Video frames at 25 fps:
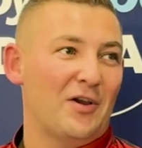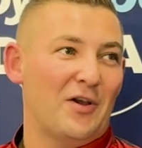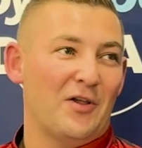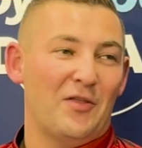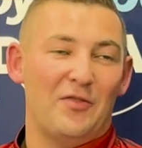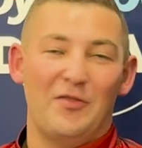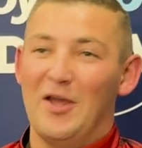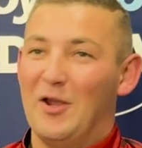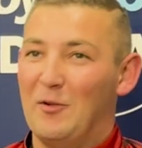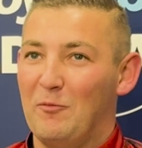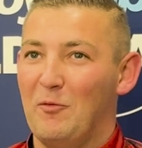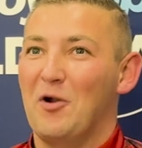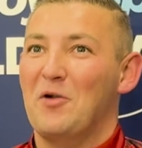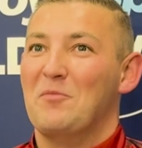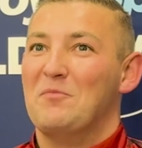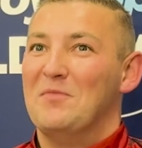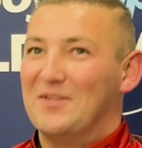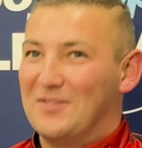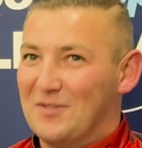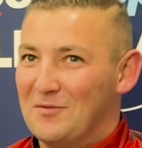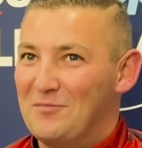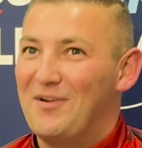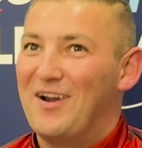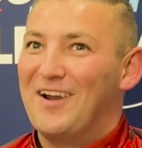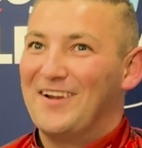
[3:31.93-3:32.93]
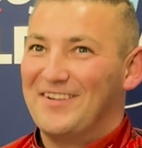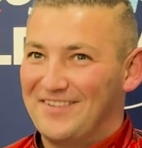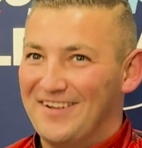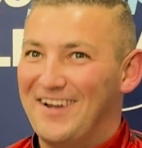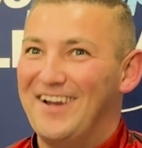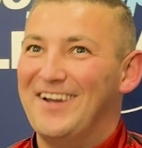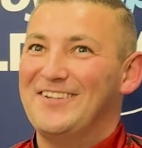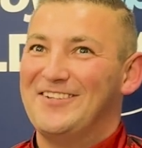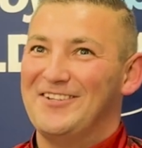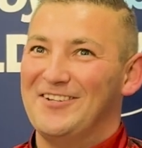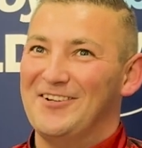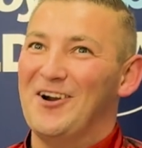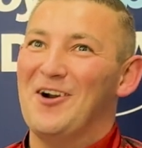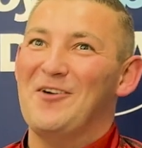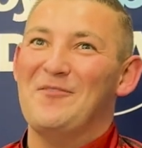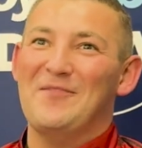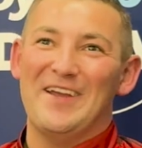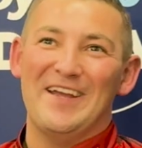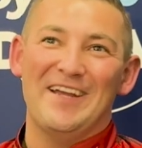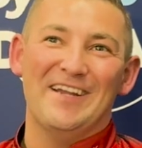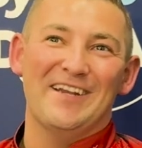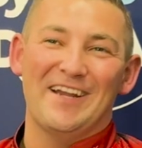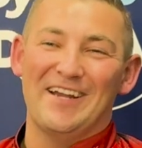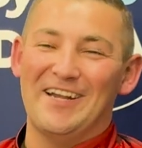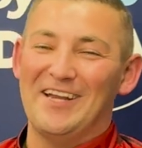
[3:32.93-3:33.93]
they want Mr. Brightside. Do you know what I
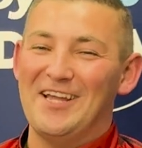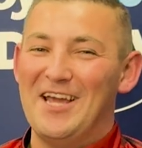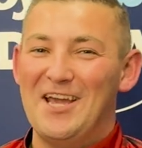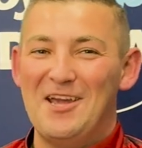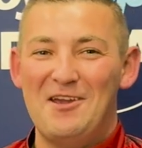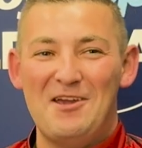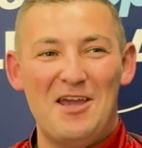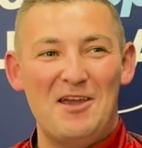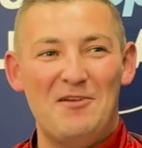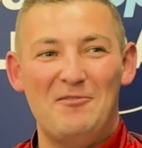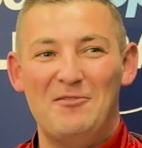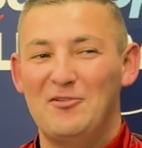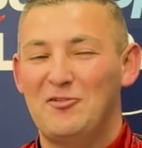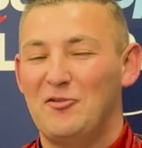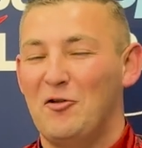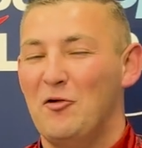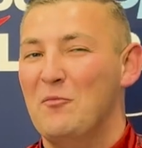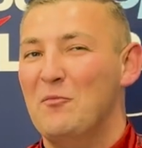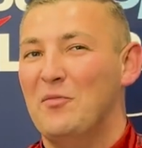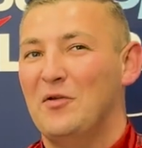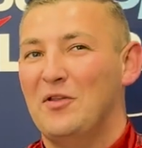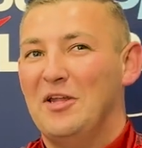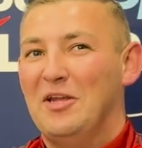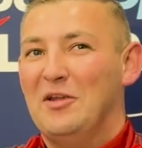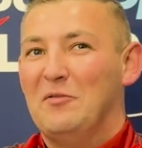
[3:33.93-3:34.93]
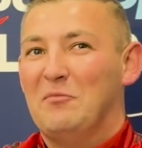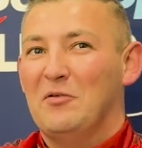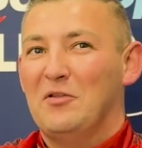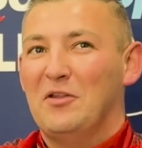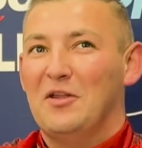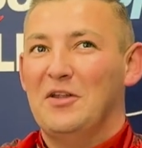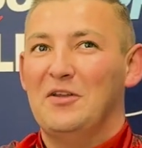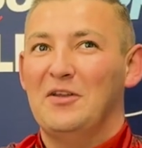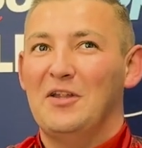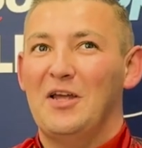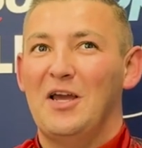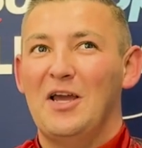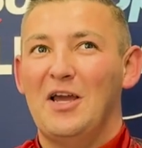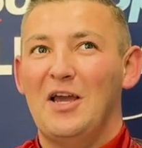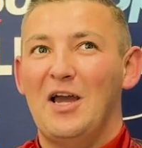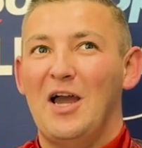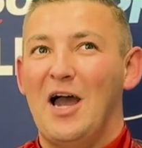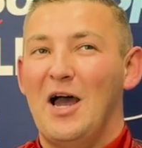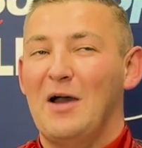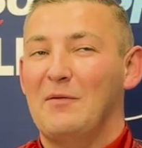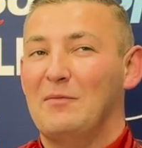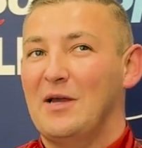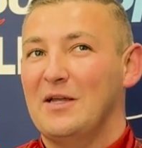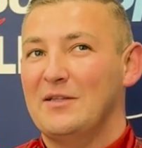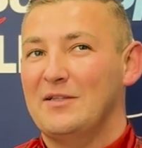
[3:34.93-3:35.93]
mean? And it was unbelievable. And
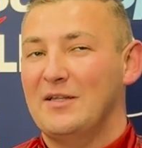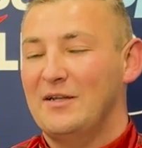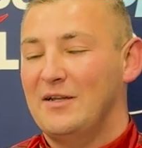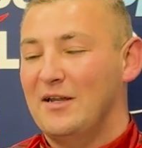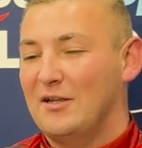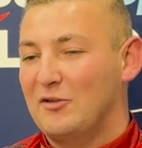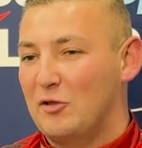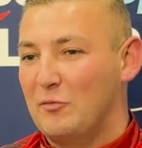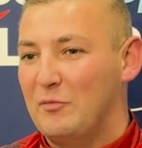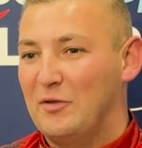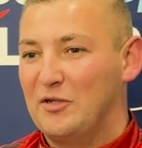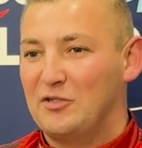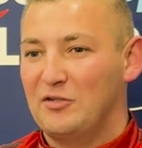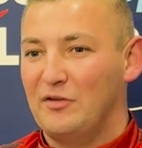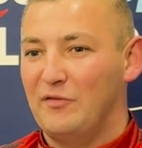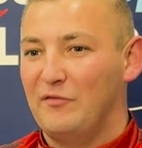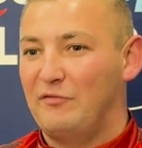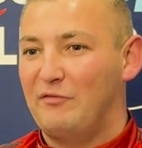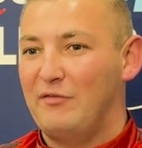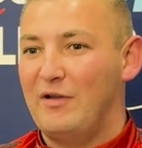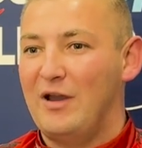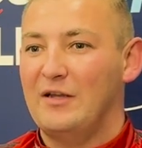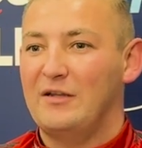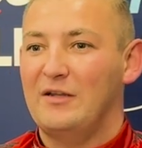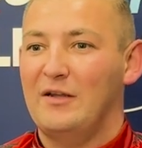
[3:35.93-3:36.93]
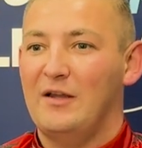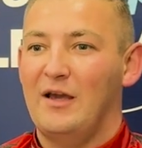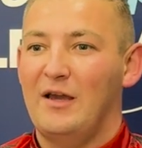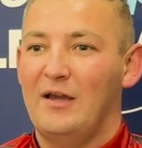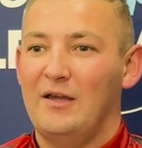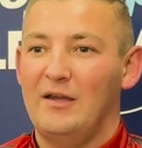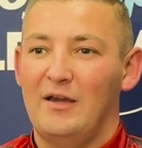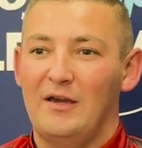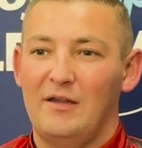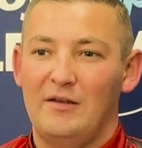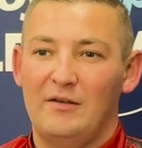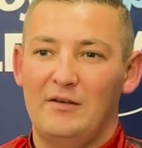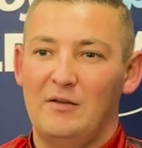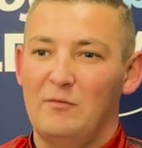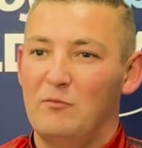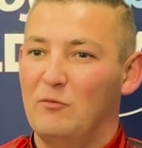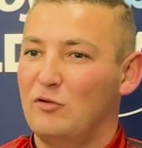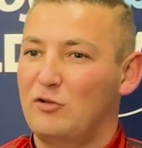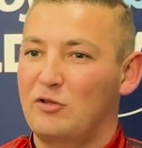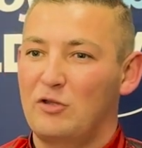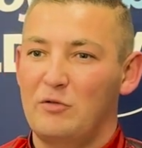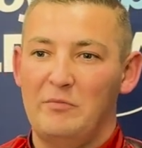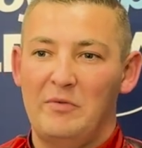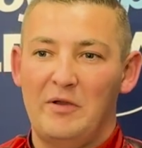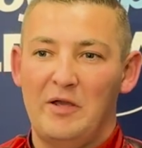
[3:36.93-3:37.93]
I did an exhibition on Friday night, and there
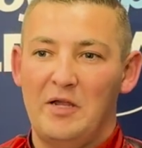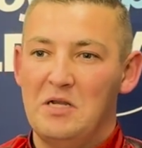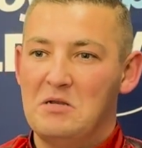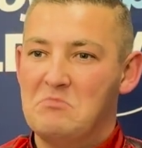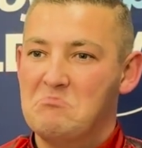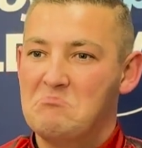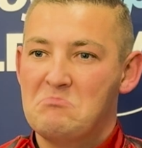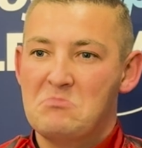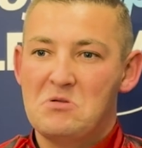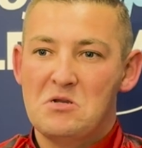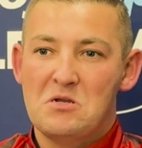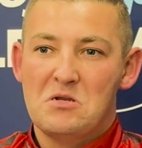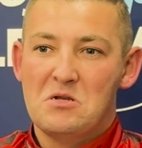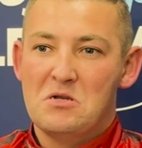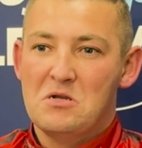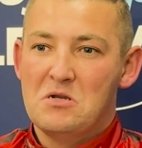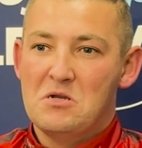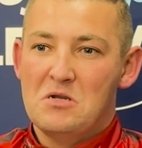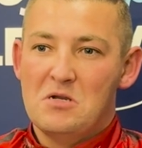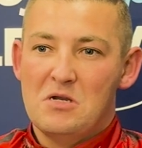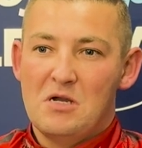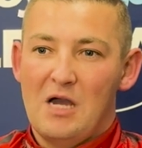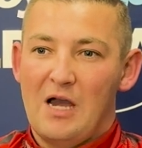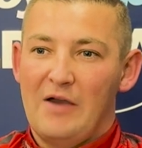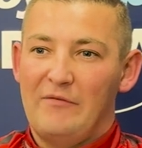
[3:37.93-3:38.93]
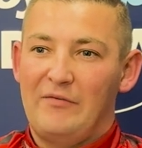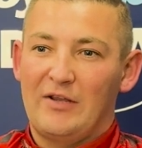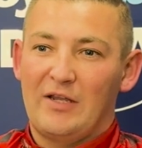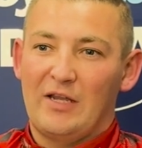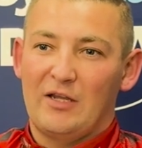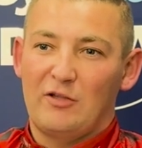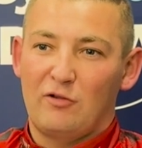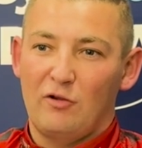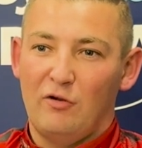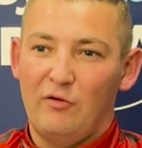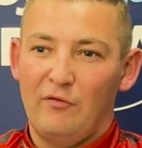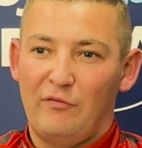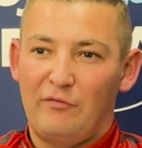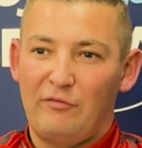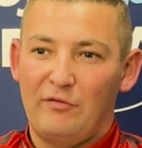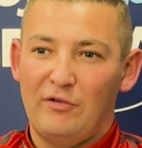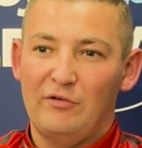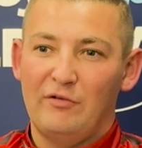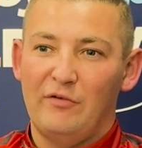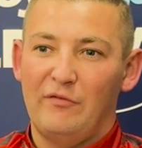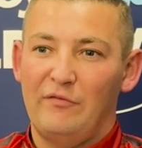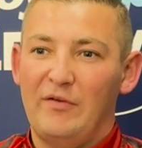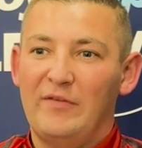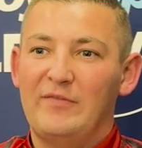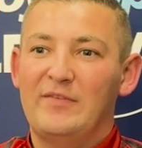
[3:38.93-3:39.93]
must have been, I think I sold
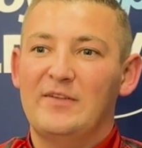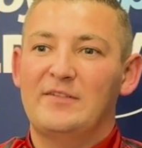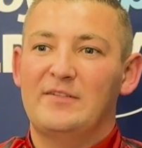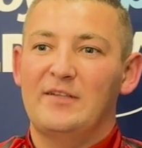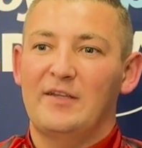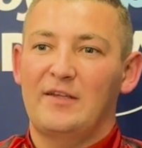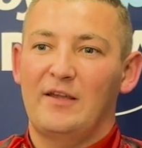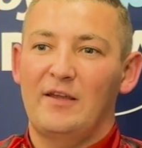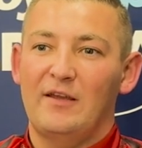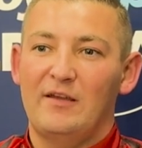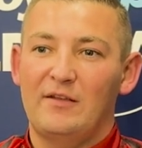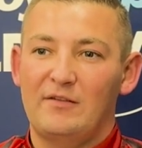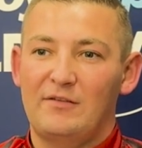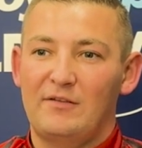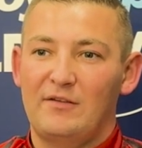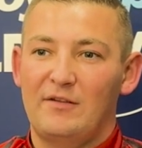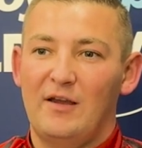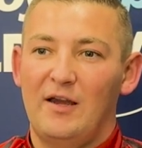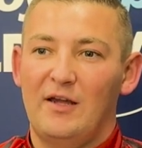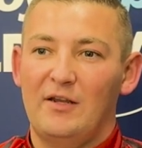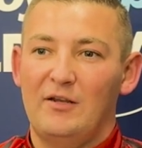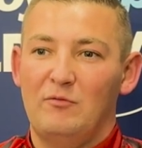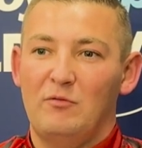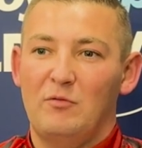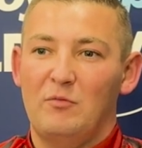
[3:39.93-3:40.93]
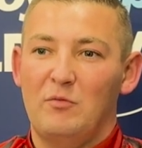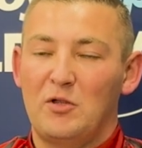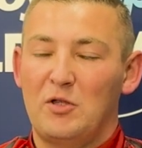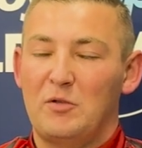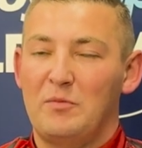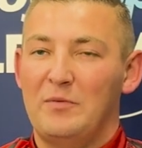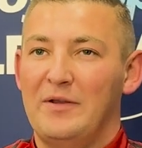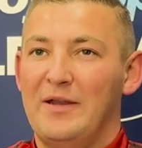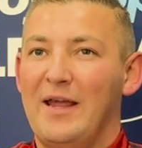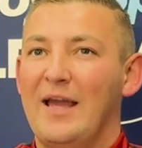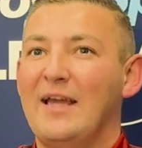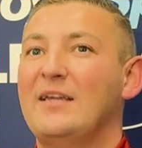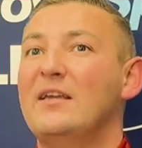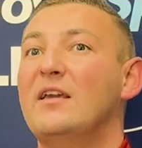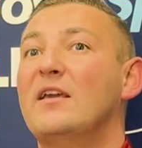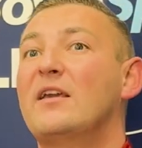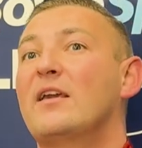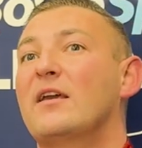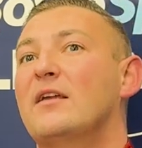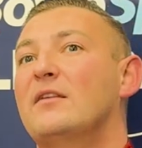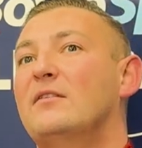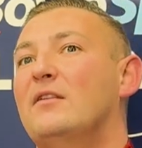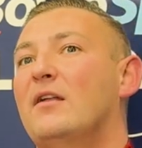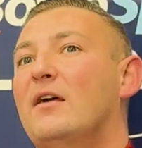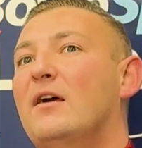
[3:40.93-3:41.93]
350 tickets, and there must have been 80
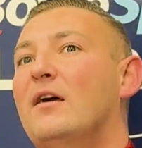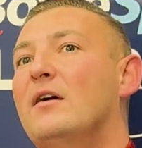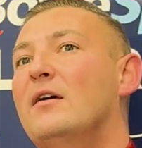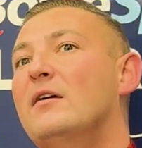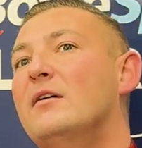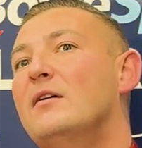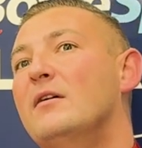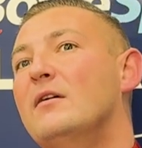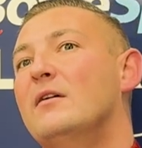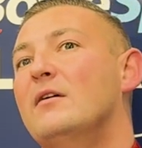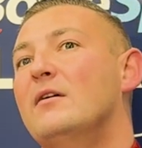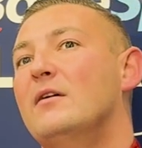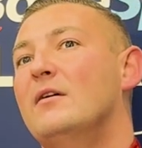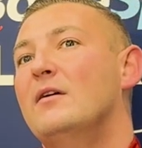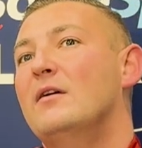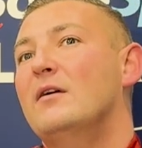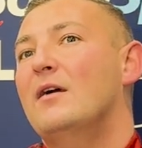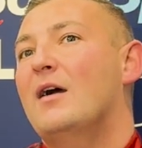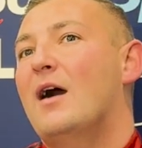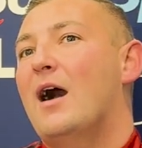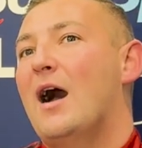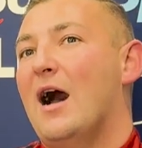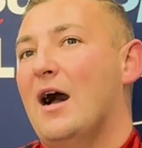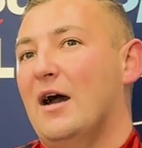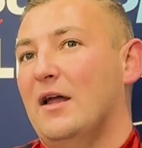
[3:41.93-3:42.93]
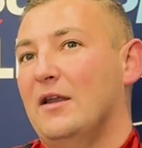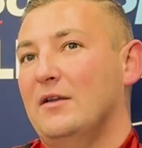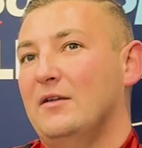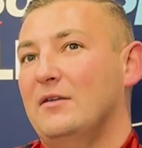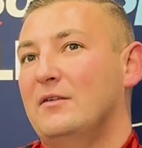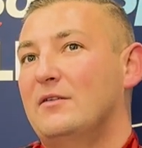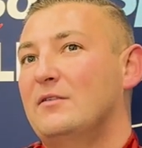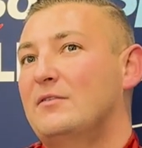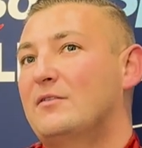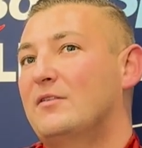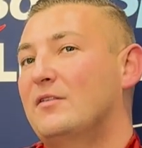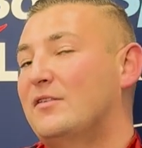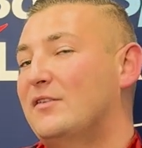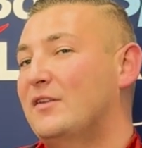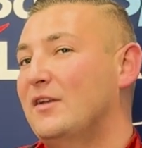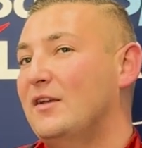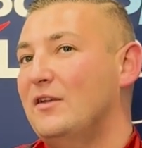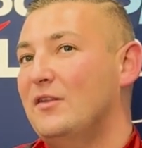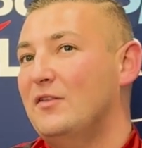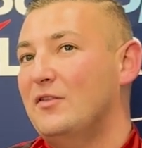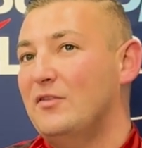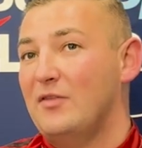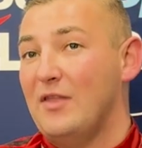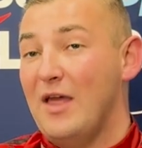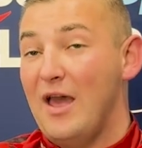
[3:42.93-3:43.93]
kids there. And to see
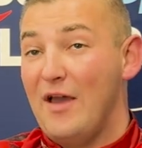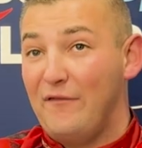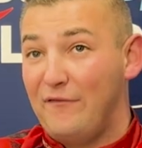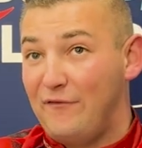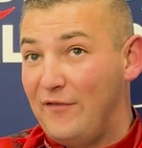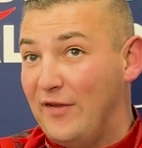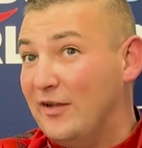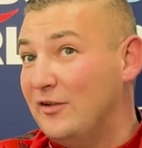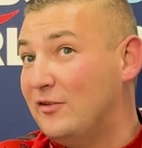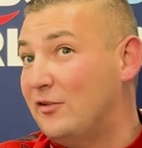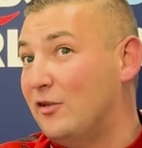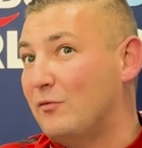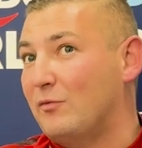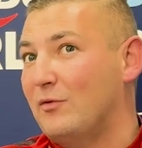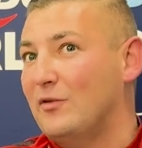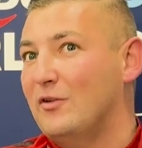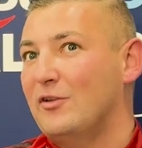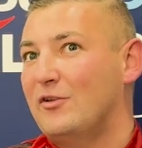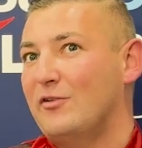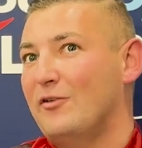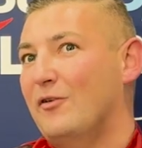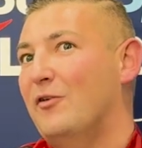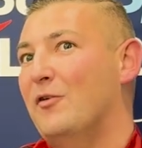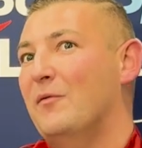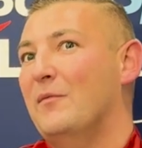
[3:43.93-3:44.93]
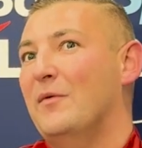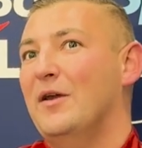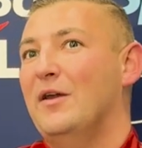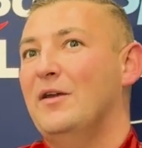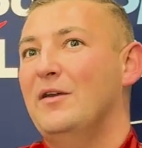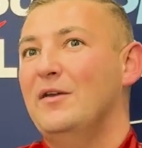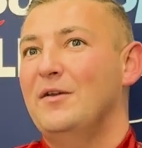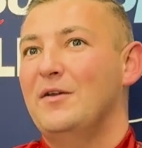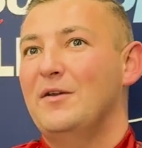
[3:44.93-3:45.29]
their faces when they saw me,